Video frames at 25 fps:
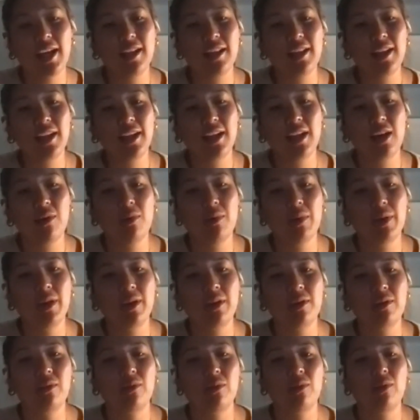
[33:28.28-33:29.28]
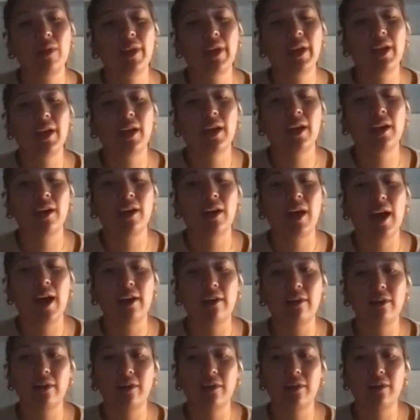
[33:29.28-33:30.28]
get like a weird, I
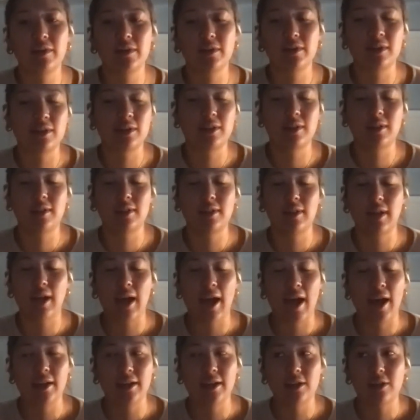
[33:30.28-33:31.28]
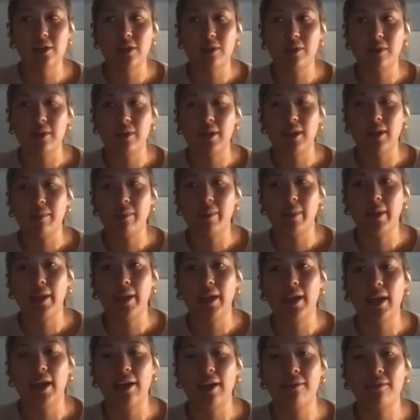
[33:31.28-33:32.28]
don't know if has to do with it, but
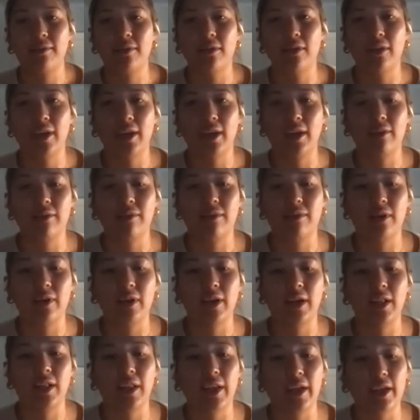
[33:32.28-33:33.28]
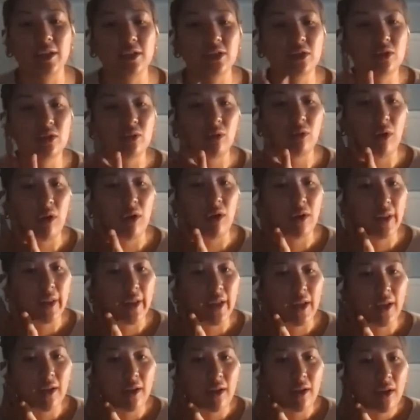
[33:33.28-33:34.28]
like I feel like a very
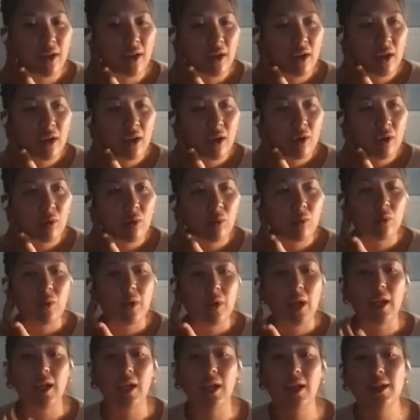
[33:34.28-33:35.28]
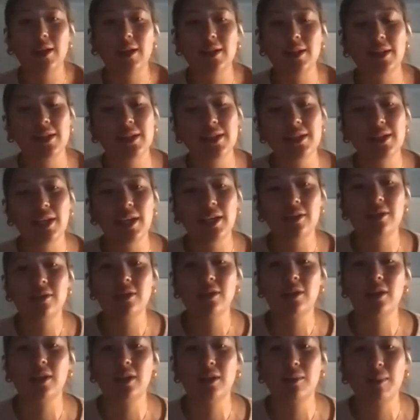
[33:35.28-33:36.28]
strong, ringing
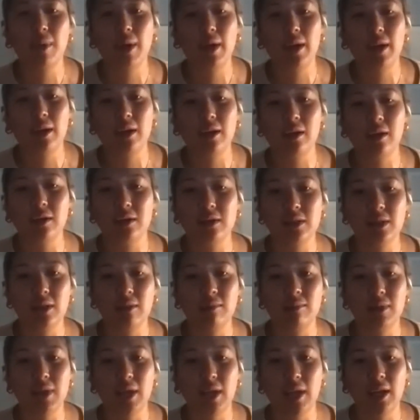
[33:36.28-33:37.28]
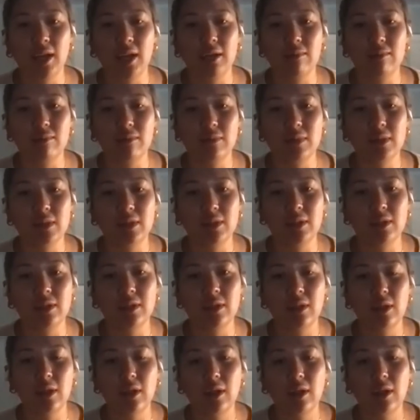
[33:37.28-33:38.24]
sensation in my ears sometimes. I